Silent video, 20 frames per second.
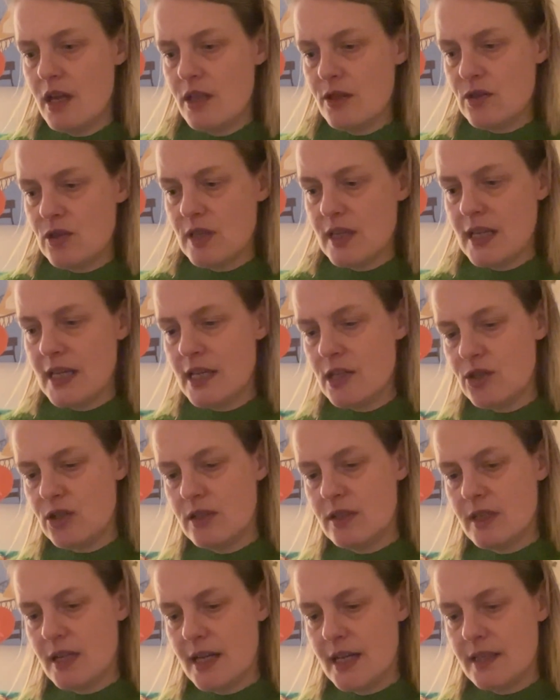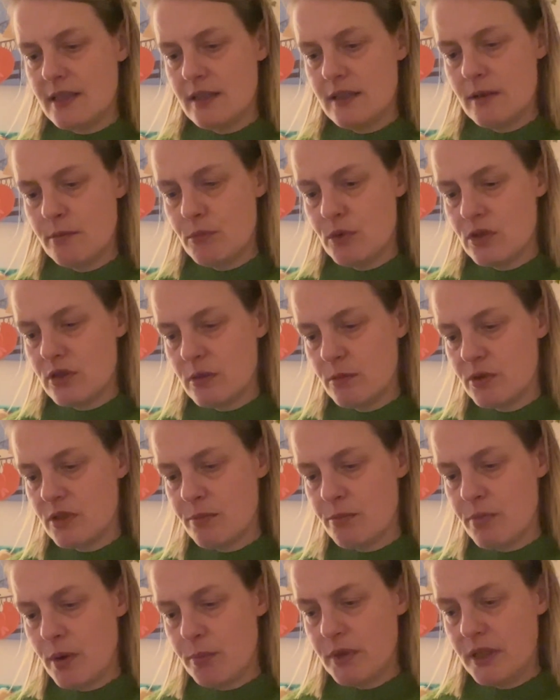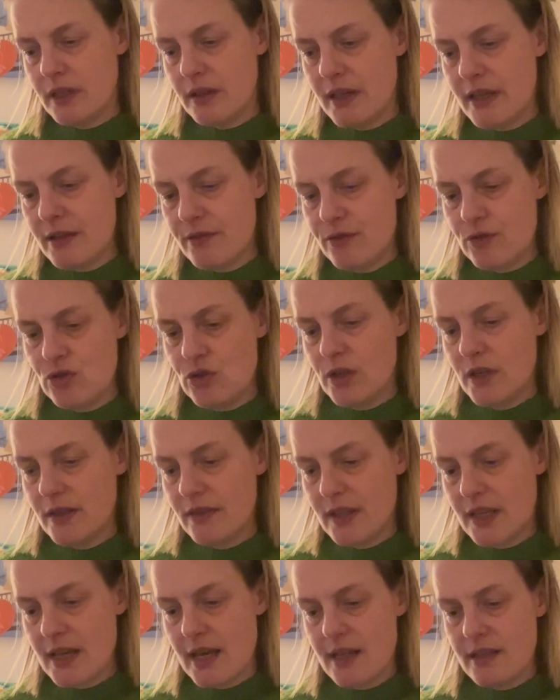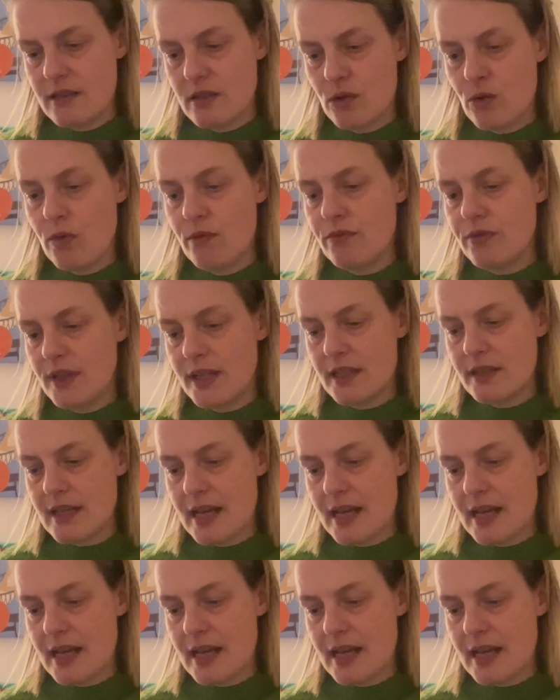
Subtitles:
to the hatred directed at Muslims in public life during the Gaza conflict,